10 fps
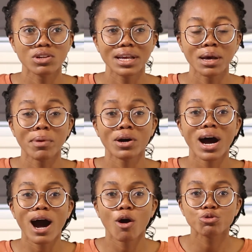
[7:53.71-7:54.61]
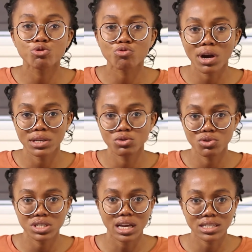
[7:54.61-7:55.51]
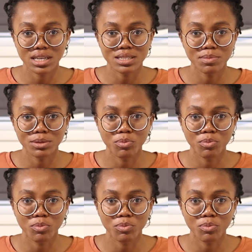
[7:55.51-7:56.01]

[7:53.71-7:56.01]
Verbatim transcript: to learn about how to write to those assessments,